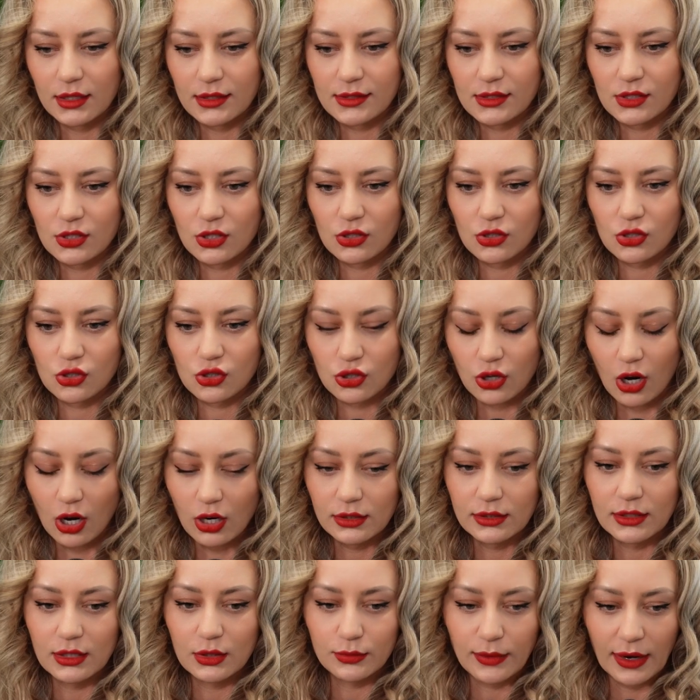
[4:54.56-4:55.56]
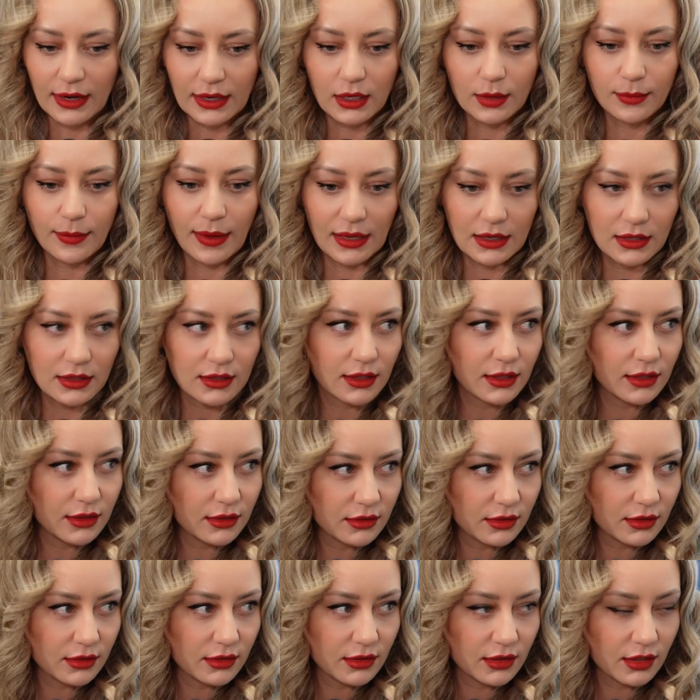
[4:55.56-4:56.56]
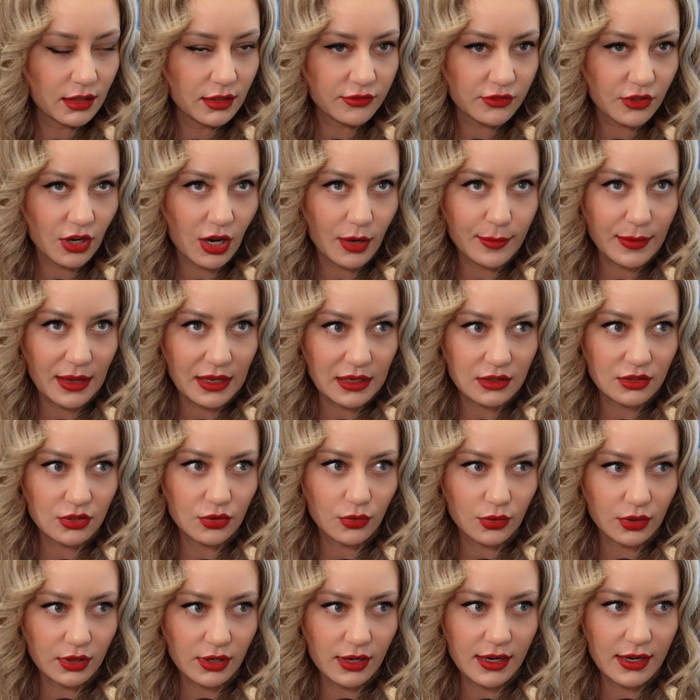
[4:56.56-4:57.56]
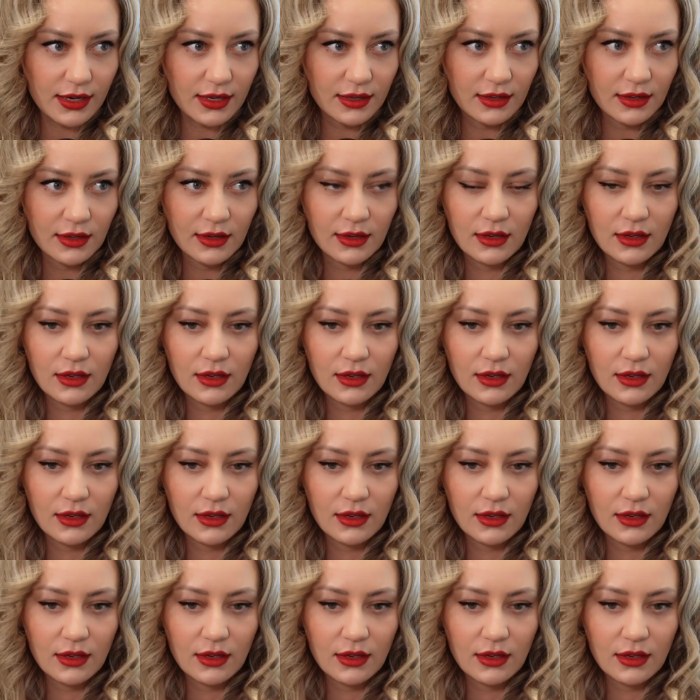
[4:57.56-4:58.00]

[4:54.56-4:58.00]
is strongly recommended, if not mandatory,